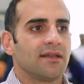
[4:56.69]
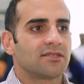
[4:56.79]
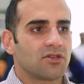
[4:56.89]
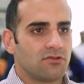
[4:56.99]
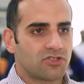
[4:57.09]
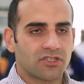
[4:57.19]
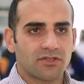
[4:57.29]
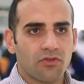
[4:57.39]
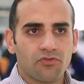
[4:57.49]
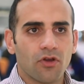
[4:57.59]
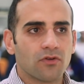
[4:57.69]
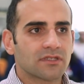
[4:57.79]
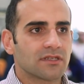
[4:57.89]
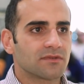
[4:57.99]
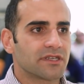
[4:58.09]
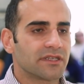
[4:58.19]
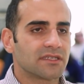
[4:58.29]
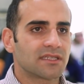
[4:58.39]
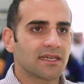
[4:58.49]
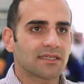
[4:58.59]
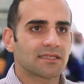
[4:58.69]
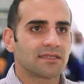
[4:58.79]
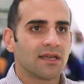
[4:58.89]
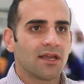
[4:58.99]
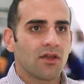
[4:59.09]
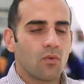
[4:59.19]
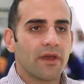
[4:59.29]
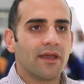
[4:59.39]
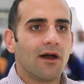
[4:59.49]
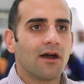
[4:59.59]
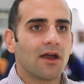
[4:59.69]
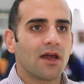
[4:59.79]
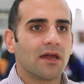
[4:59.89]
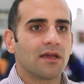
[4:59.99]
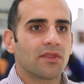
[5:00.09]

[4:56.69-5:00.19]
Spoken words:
So just to throw in some statistics, We are